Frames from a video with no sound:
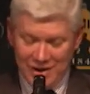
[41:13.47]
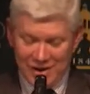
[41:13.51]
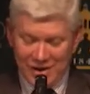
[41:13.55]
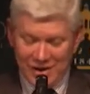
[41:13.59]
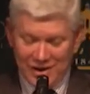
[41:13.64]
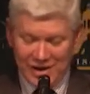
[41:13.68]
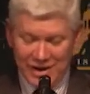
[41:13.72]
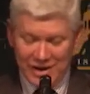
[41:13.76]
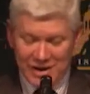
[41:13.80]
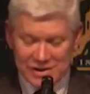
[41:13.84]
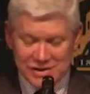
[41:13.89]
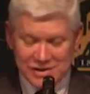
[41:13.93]

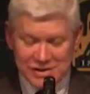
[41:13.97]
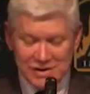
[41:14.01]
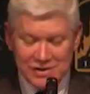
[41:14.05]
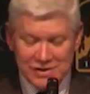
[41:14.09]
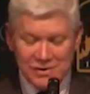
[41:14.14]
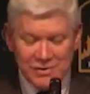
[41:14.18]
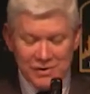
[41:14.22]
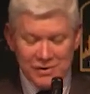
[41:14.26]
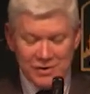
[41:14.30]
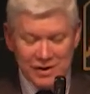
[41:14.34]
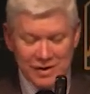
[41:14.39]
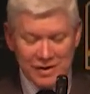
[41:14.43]
I actually
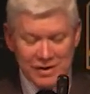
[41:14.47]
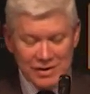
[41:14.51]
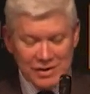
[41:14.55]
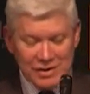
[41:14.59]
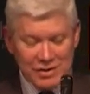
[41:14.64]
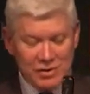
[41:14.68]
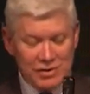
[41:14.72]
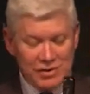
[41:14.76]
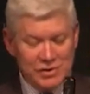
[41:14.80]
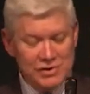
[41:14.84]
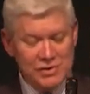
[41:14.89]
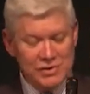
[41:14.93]
don't think that
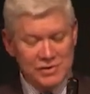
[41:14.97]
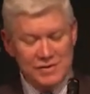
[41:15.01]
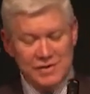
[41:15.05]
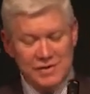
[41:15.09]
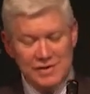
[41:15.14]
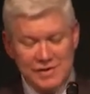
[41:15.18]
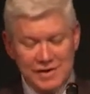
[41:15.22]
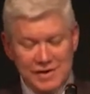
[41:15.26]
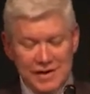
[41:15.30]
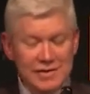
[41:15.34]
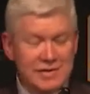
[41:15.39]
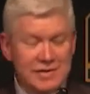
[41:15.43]

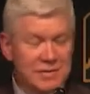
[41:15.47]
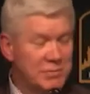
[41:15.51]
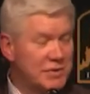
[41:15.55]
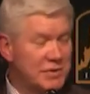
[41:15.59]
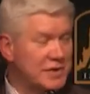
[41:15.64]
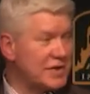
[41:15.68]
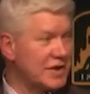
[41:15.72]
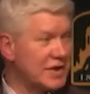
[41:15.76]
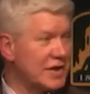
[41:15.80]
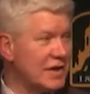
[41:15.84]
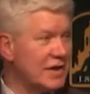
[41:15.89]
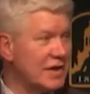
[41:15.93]
consciousness is a
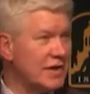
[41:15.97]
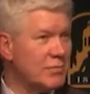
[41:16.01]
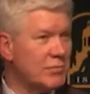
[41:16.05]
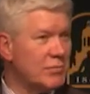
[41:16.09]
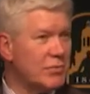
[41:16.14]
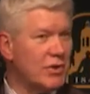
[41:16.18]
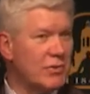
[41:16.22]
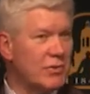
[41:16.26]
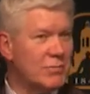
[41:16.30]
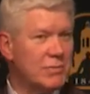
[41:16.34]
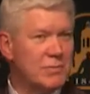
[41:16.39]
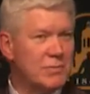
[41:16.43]
particular
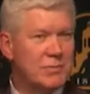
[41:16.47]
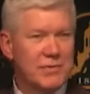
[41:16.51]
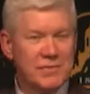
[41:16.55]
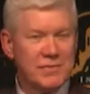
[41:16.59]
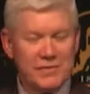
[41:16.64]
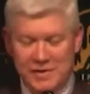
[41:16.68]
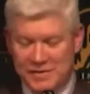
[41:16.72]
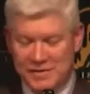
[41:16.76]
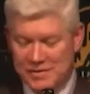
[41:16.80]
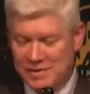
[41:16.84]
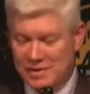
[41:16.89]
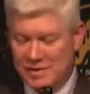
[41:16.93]
problem for
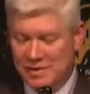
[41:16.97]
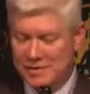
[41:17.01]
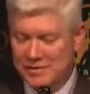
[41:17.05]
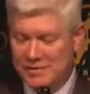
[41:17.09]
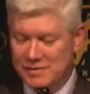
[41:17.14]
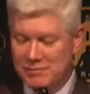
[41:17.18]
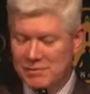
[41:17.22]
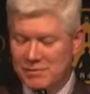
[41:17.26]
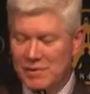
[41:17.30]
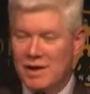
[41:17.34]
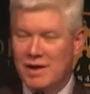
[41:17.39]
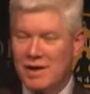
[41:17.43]

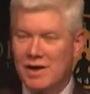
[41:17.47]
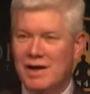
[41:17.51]
physicalism.